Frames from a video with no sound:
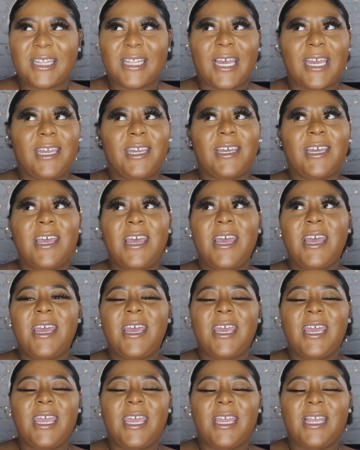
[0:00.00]
Like
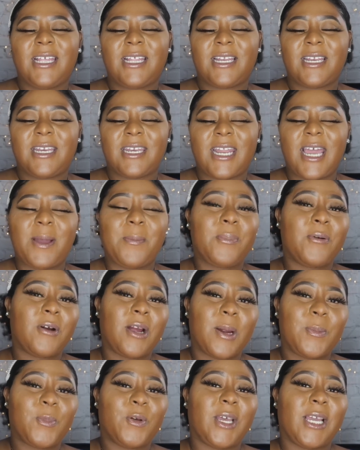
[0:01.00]
not
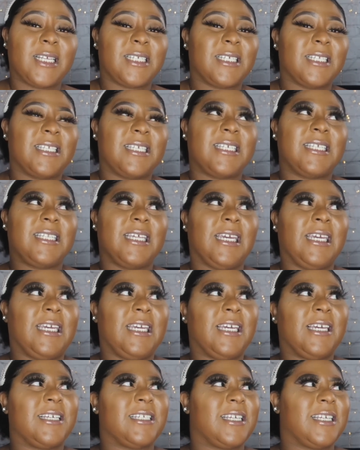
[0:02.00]
primal as in
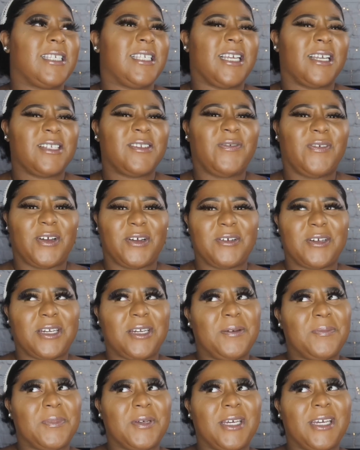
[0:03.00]
stinky because that sounds
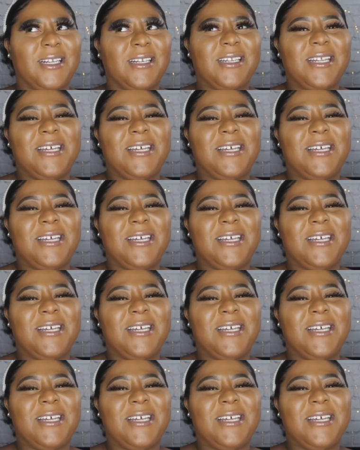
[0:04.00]
funky, but